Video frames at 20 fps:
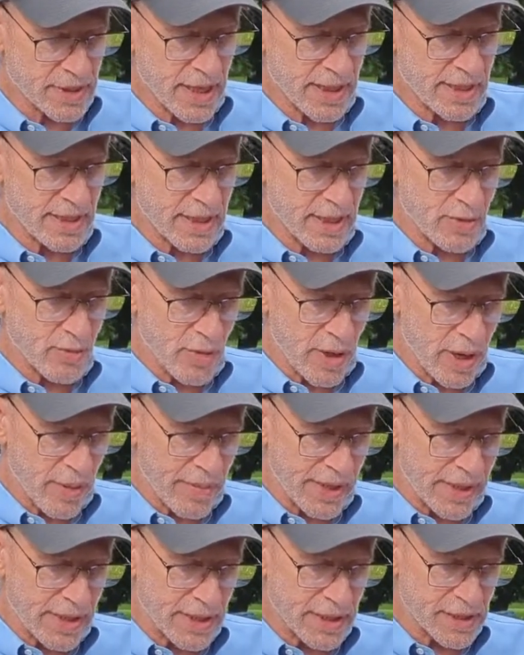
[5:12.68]
The issues
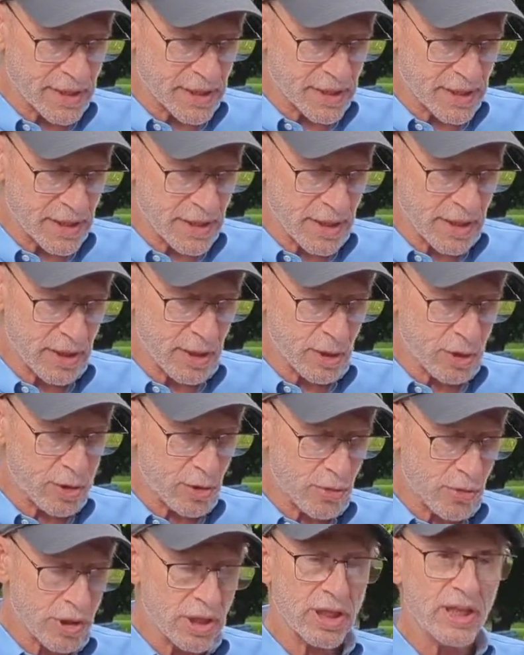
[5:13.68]
in our times
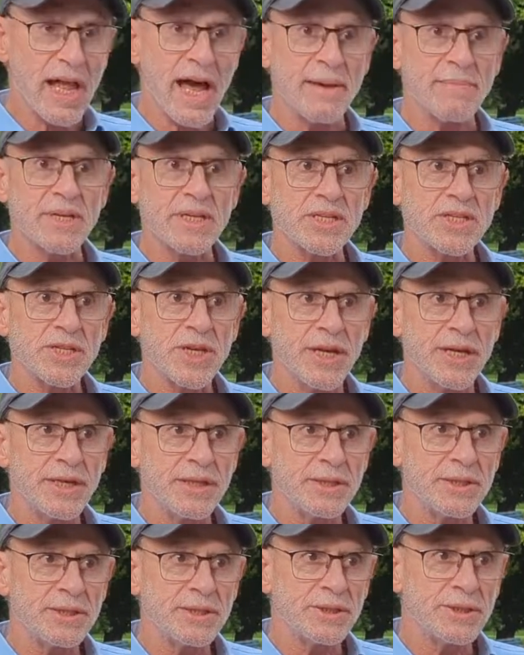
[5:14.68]
that need
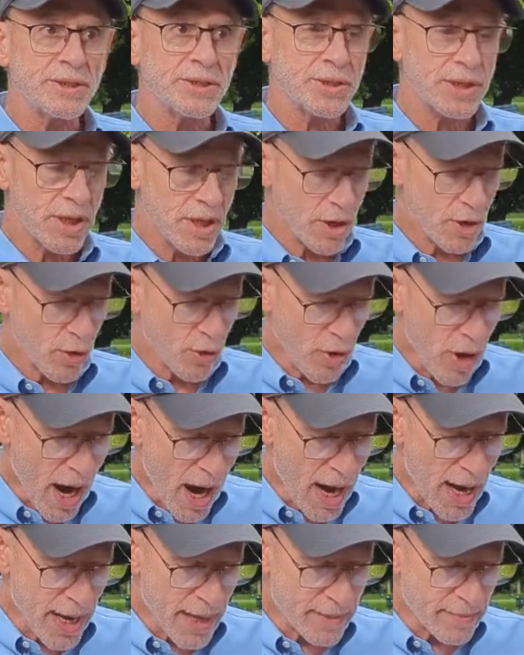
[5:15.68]
remedies include
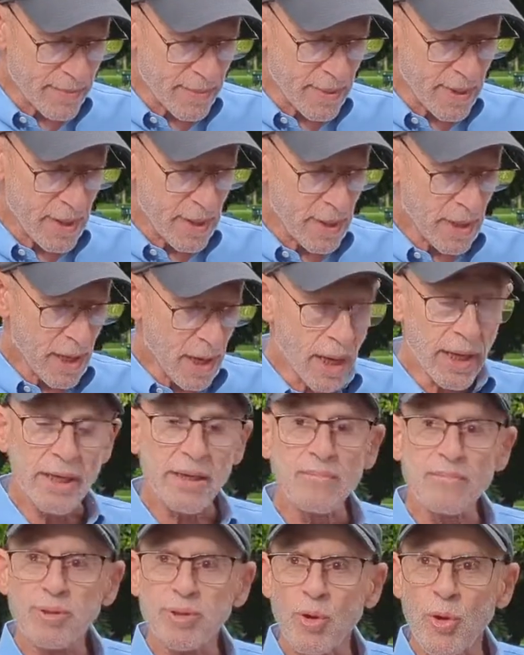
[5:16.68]
climate change,
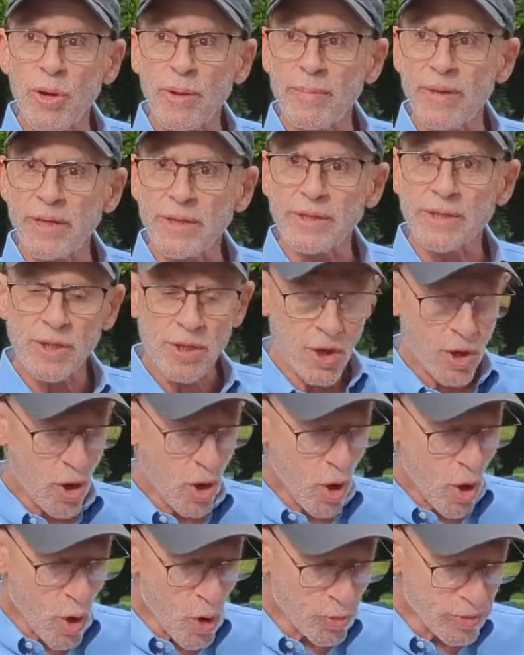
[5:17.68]

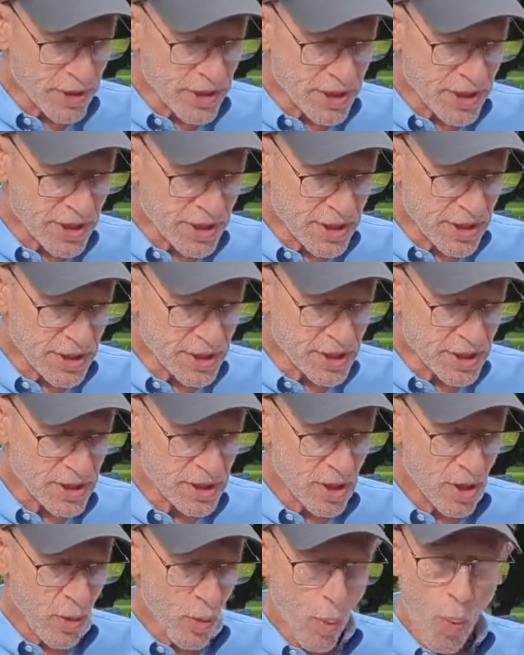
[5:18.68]
crime,
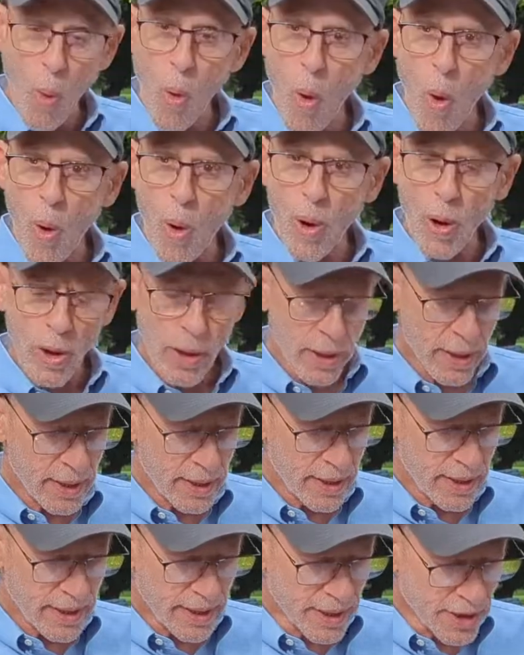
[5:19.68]
unemployment,
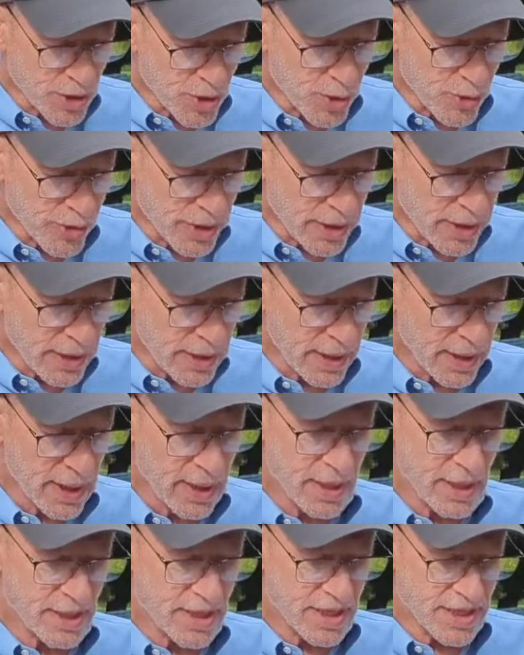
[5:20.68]
homelessness,
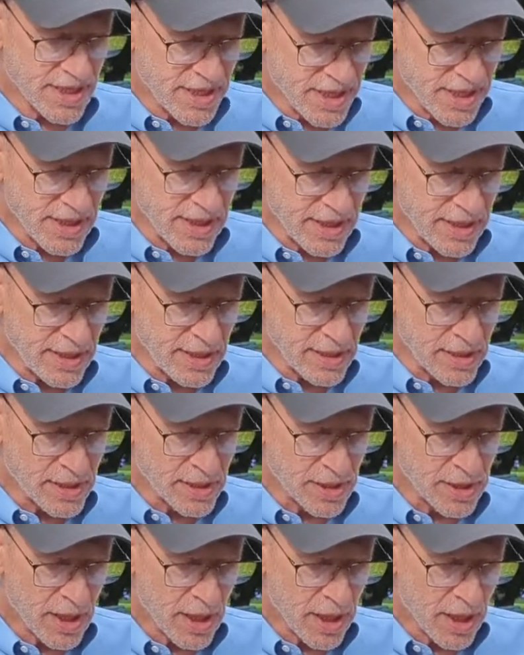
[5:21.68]
war,
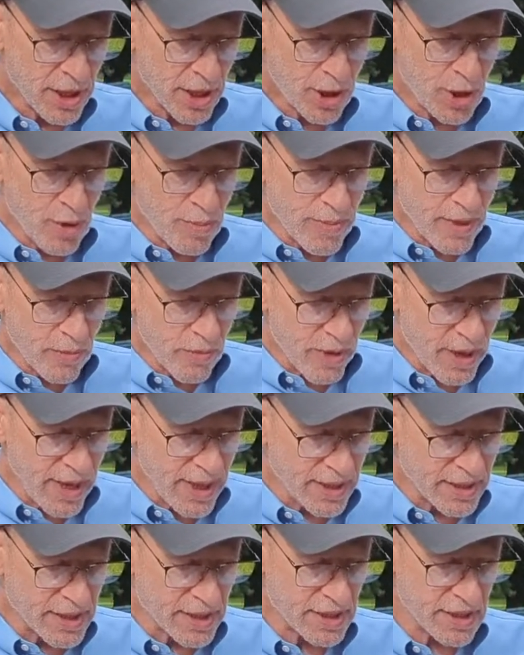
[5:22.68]
injury,
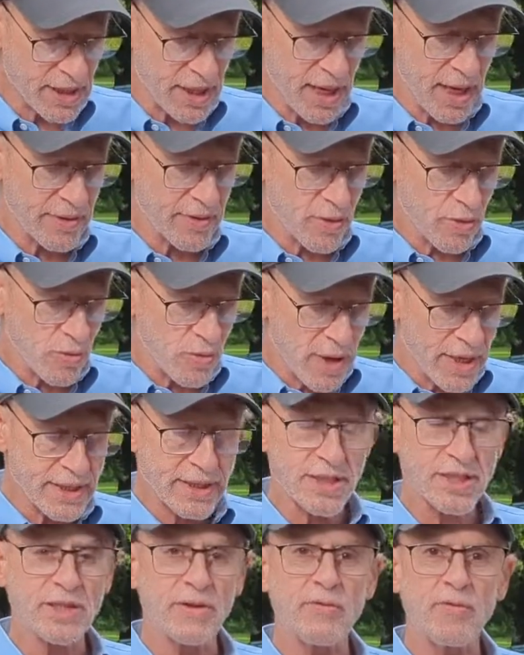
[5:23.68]
disease,
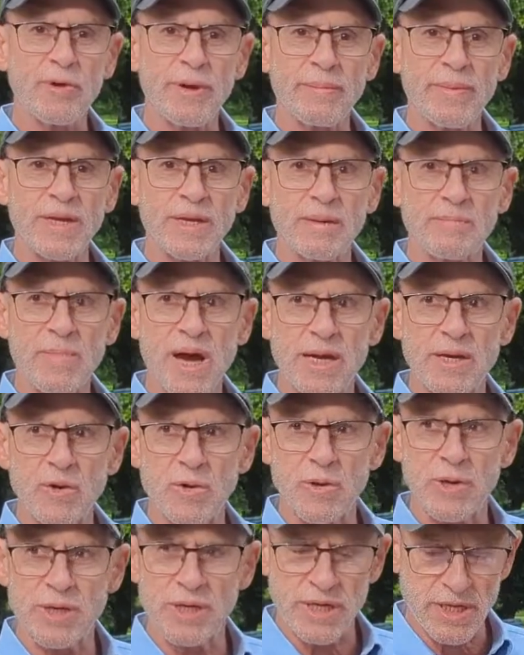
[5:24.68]
human
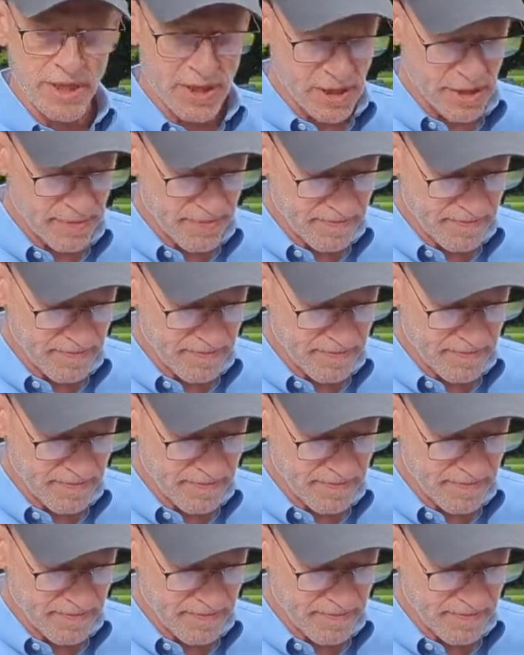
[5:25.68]
rights, and the